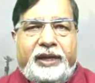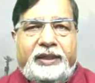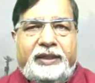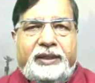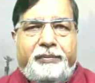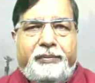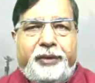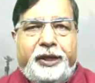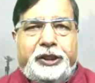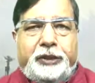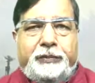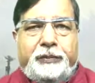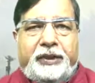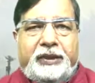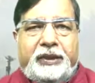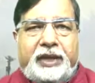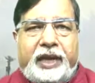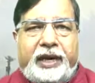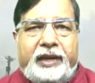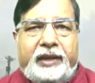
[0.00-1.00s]
as a principal
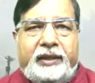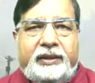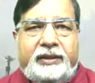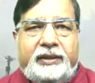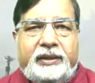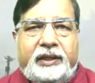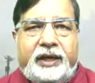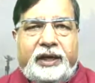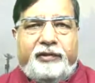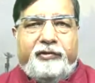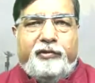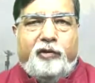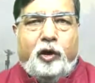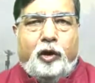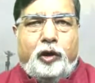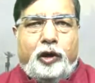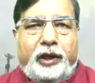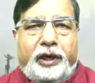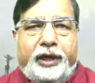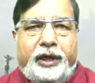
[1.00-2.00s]
scientist at
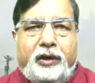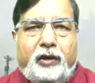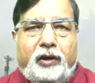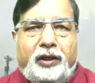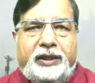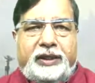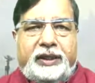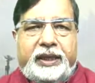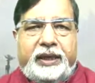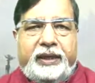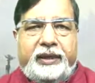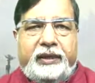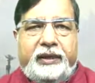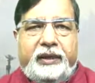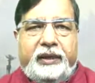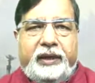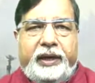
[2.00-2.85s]
Water Technology Center,